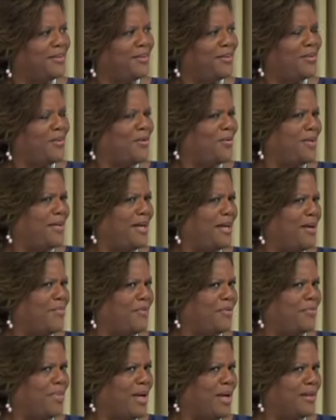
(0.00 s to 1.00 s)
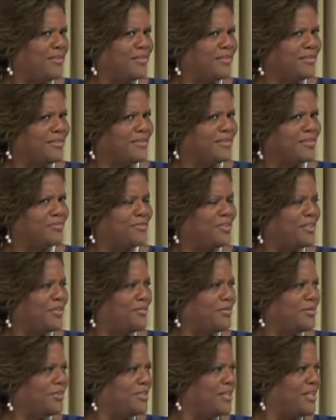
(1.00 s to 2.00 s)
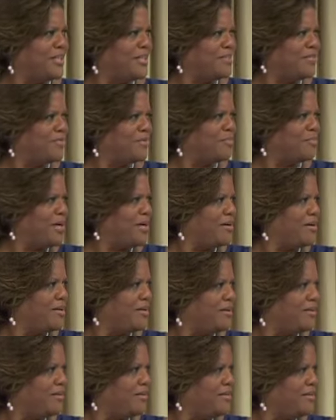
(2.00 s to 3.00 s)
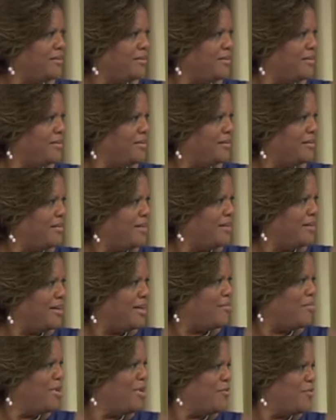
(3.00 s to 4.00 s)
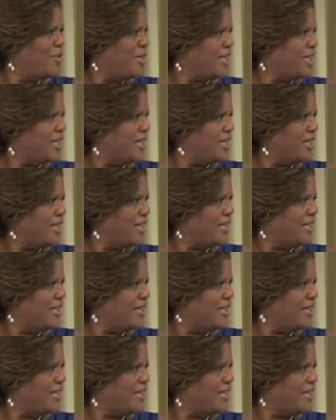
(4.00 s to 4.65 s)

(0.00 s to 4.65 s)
You only have a bachelor's of general studies from Maryland. I mean, really.